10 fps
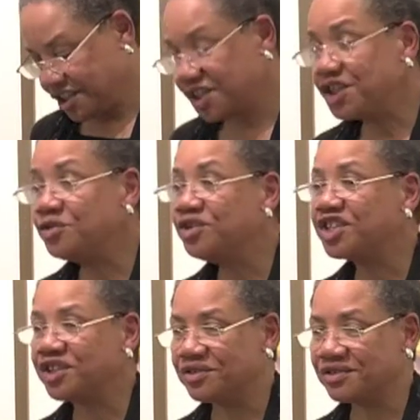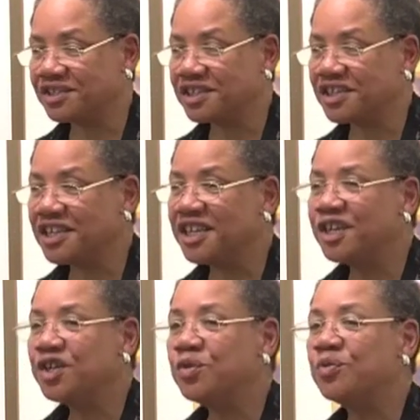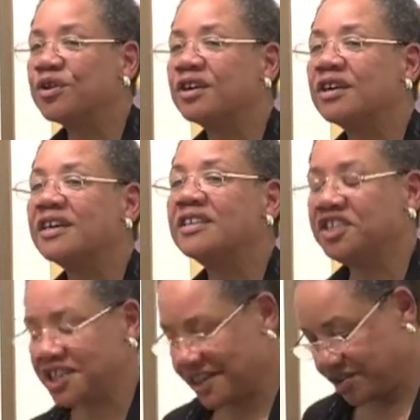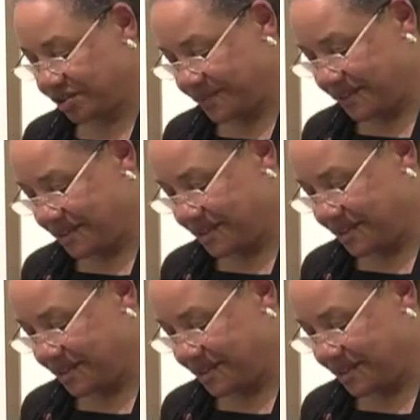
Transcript: You joked. You were a gentleman.